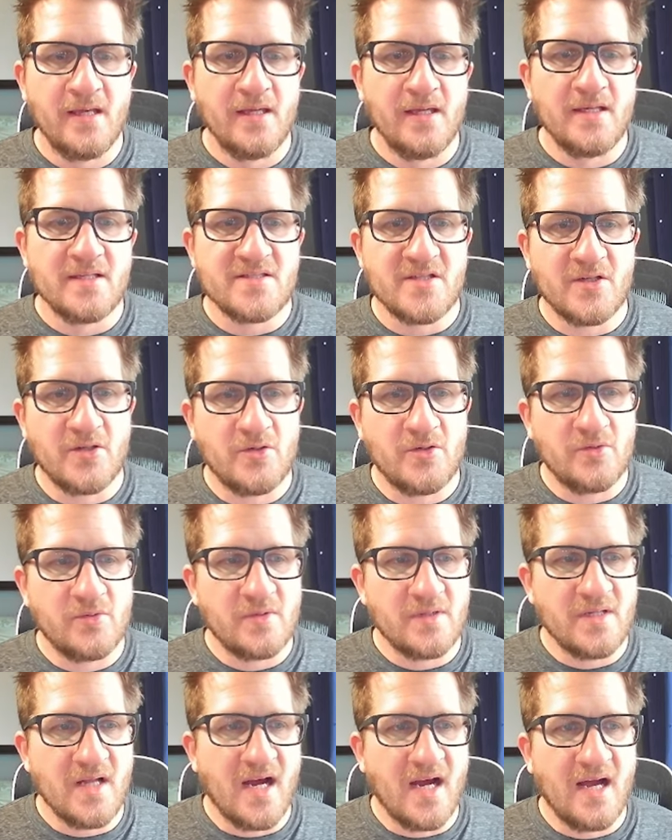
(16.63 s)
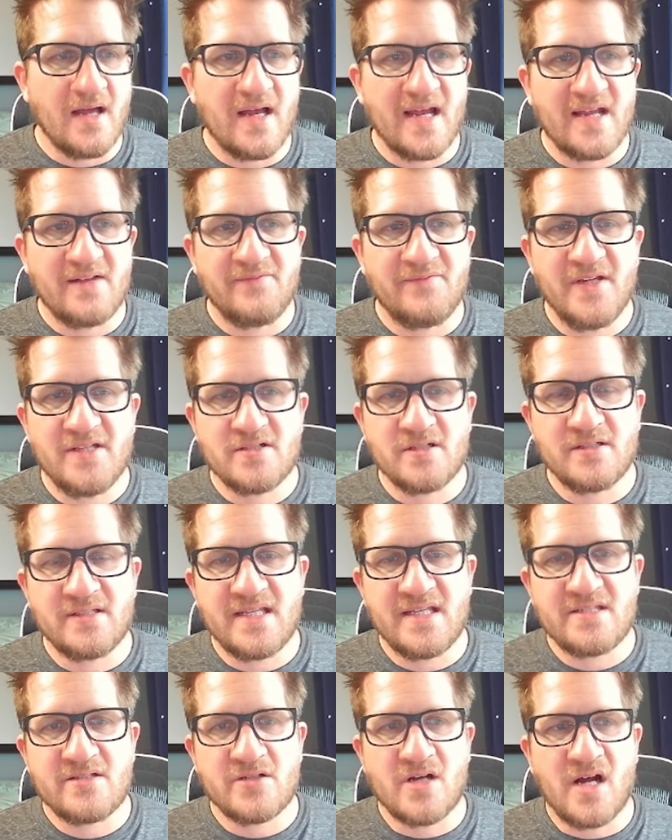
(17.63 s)
So I had featured
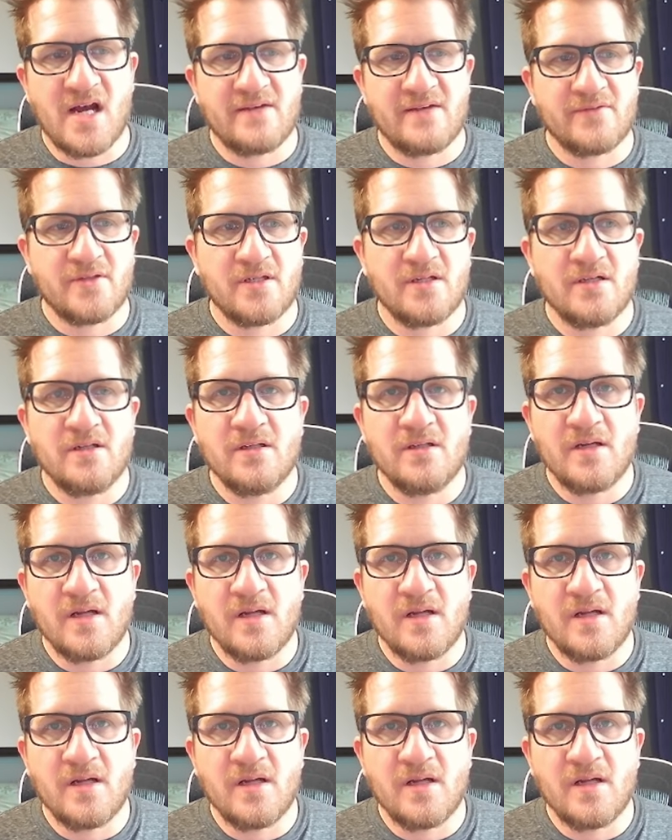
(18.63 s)
this driver